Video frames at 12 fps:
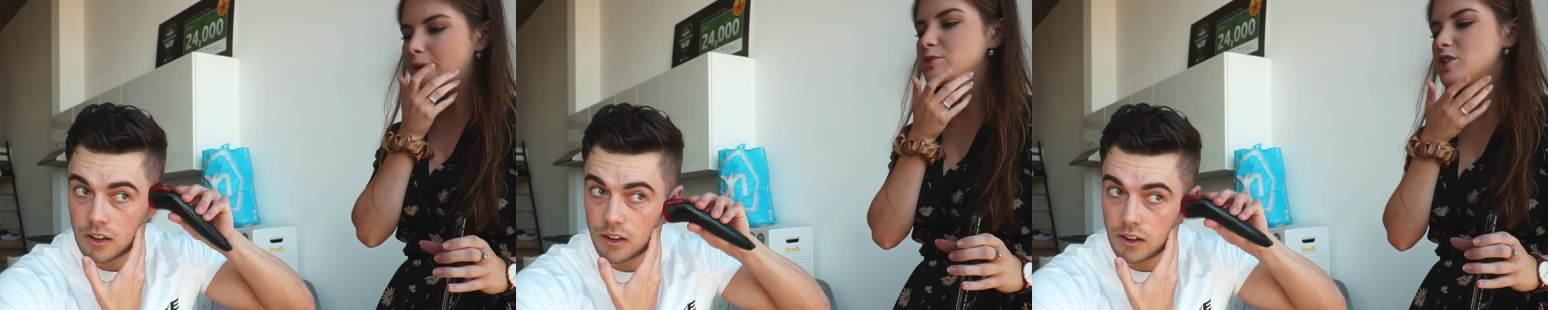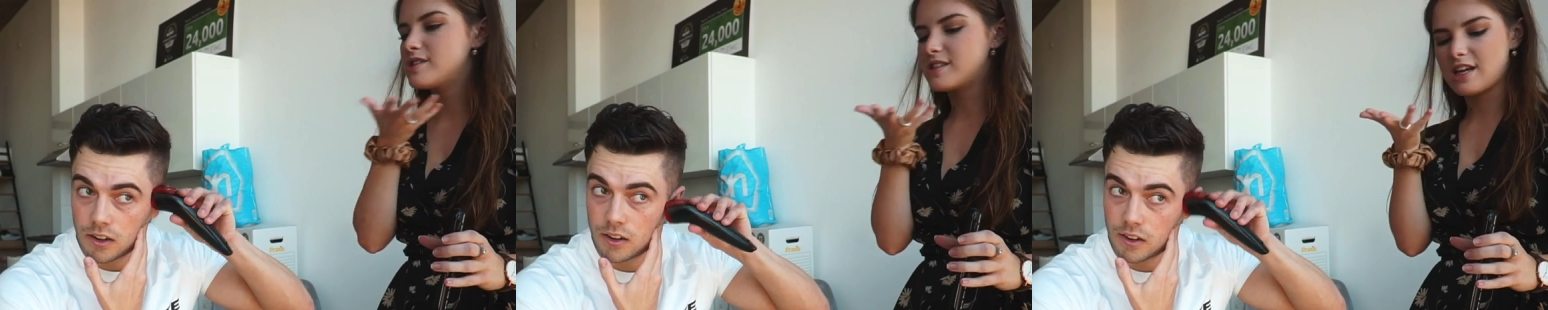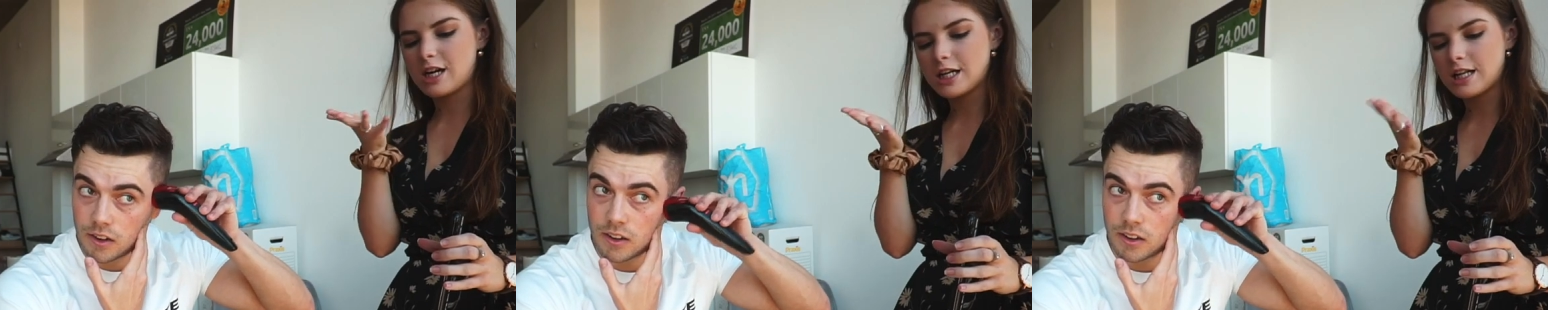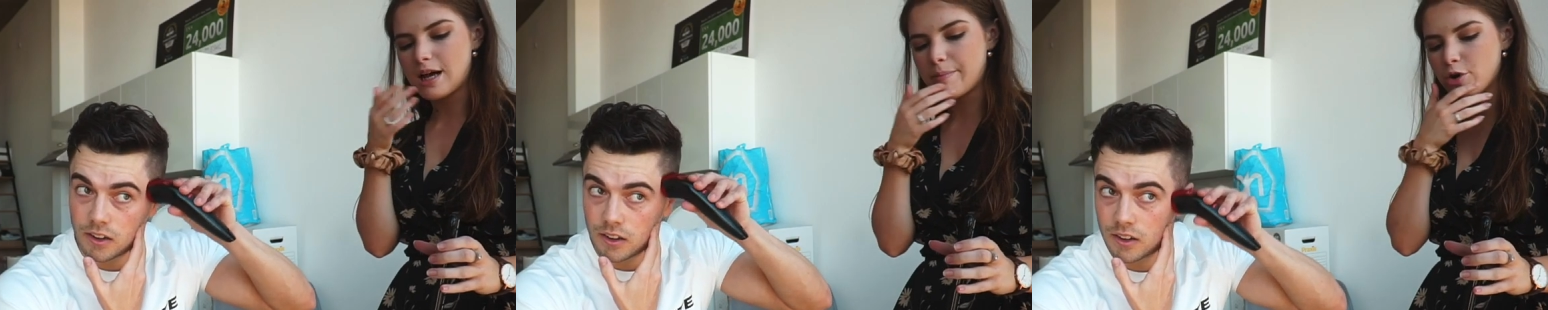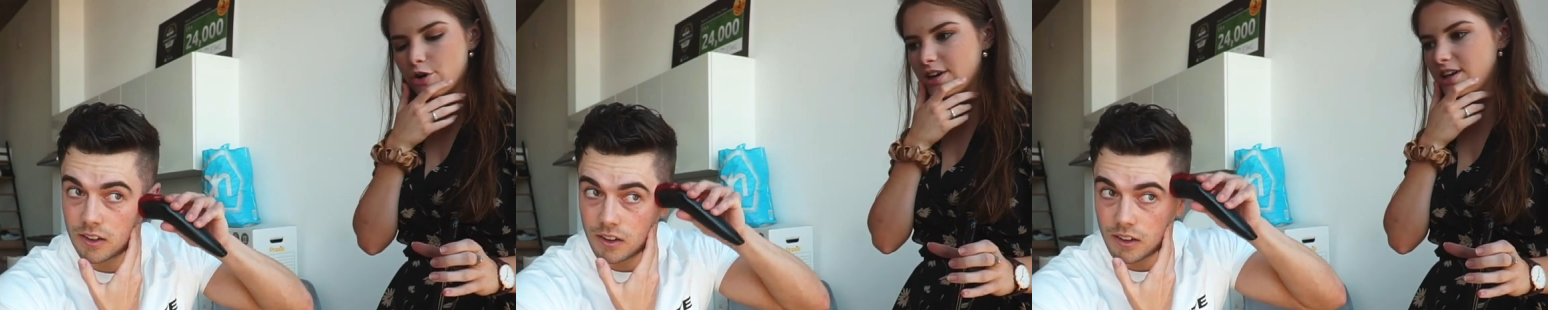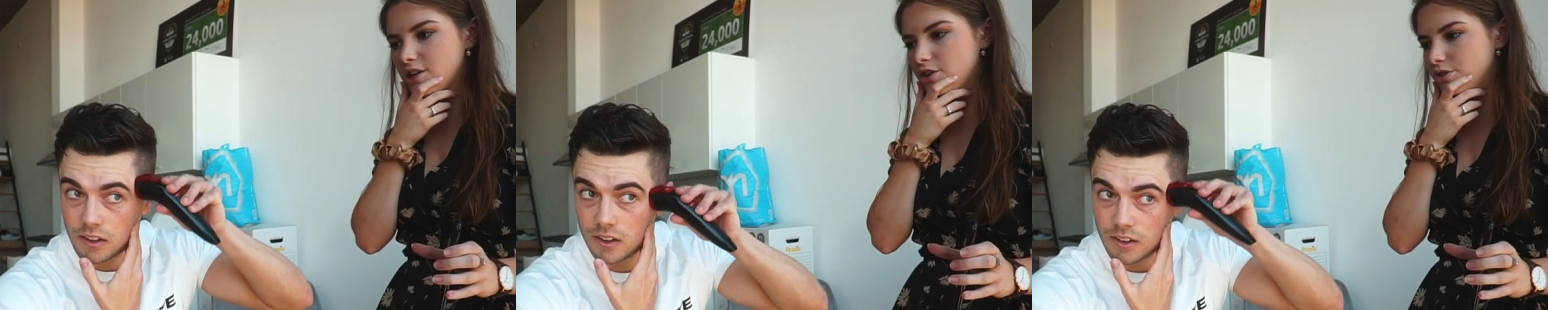Speaker 1: I'm just scared that I'm hurting
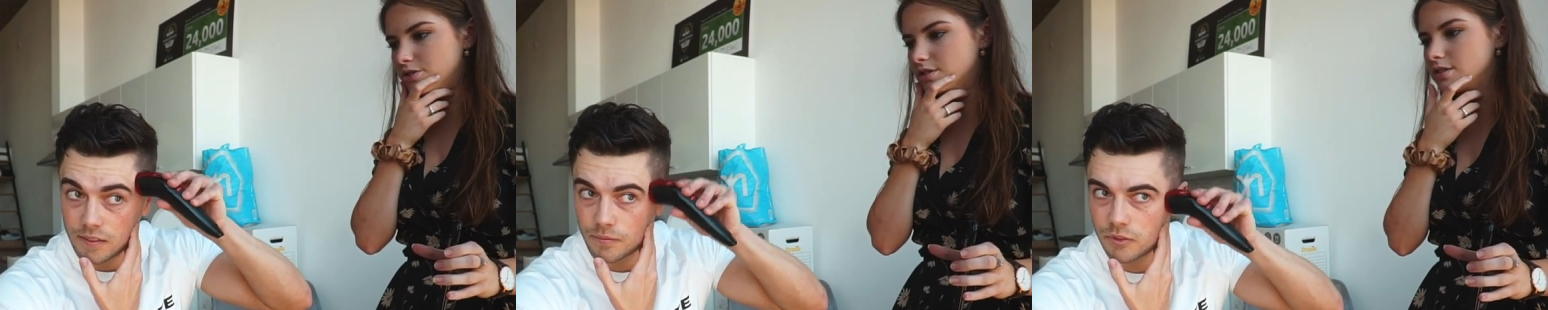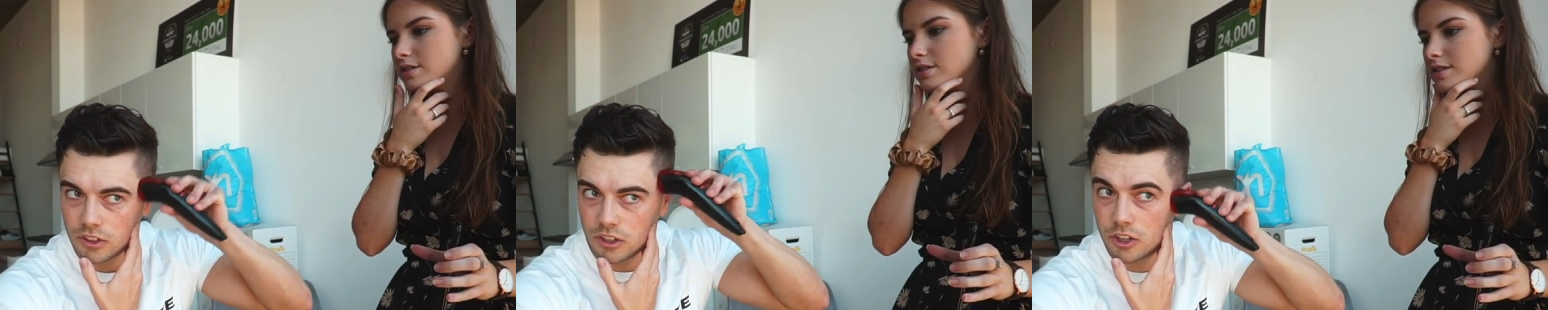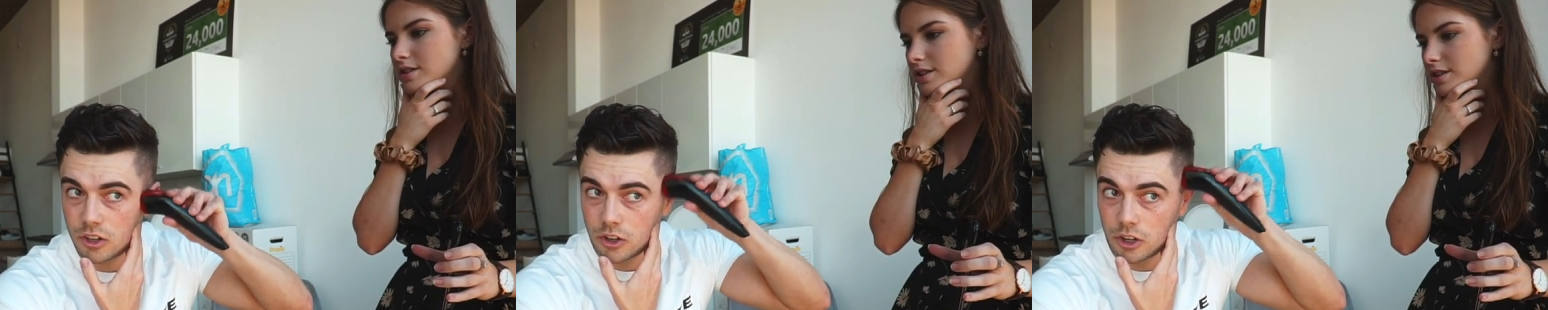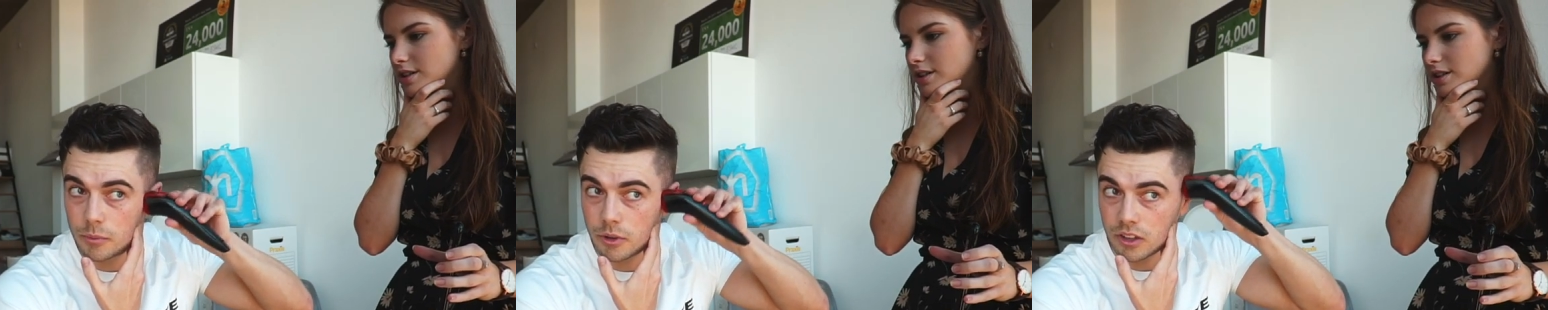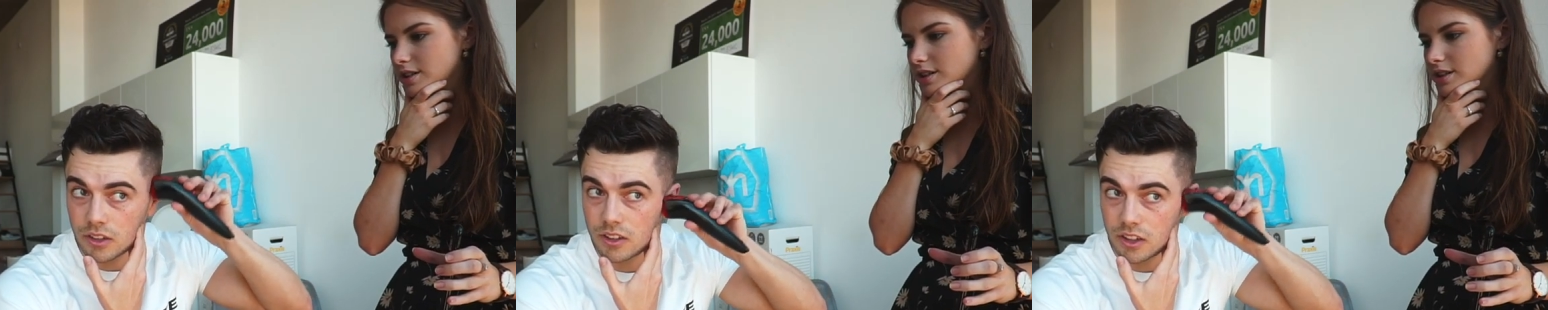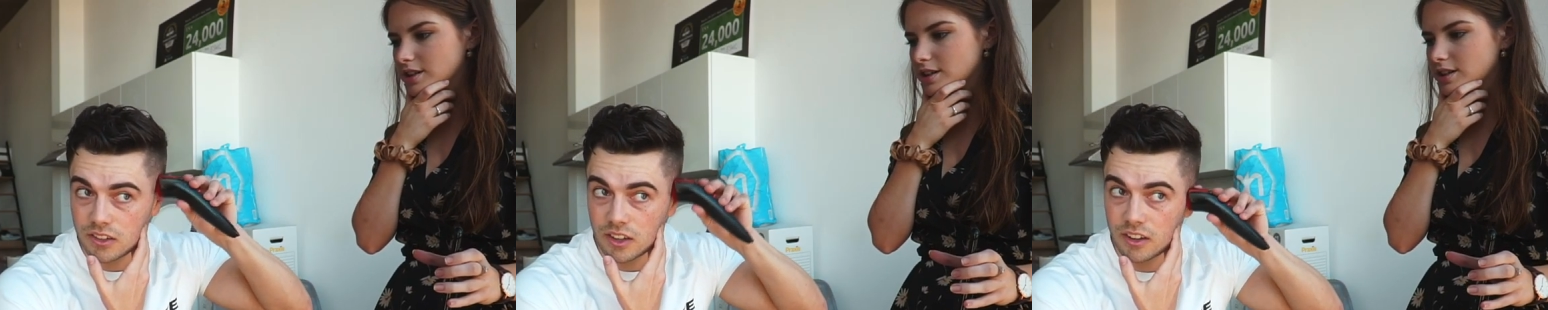you.
Speaker 2: You don't hurt me.
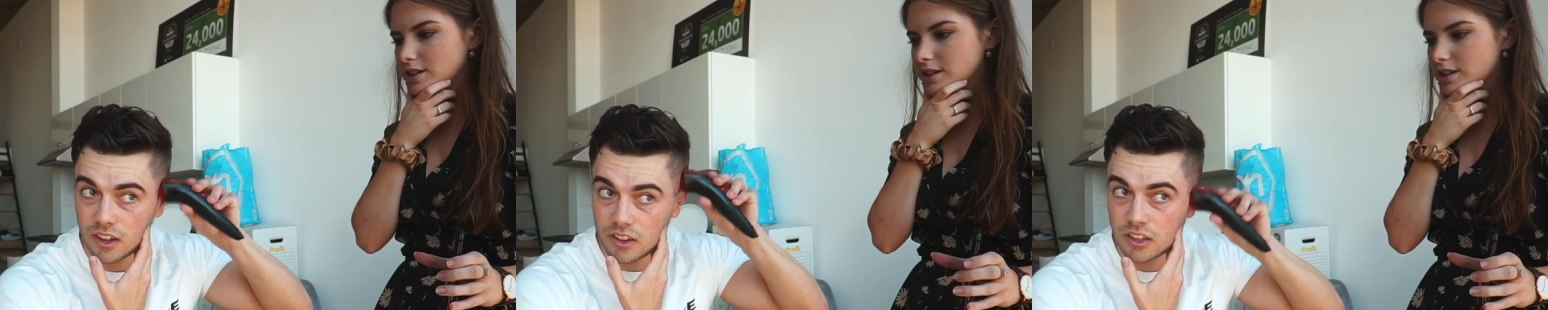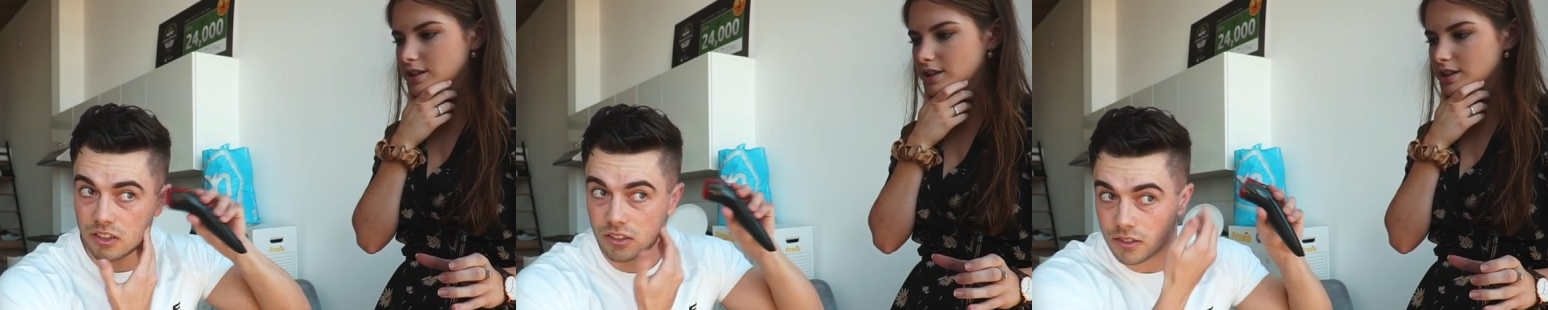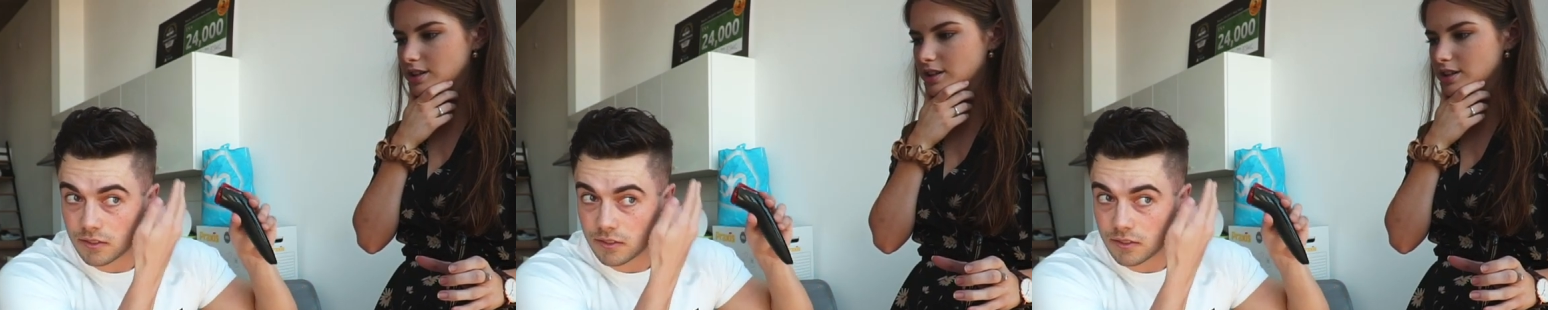It's like, it doesn't...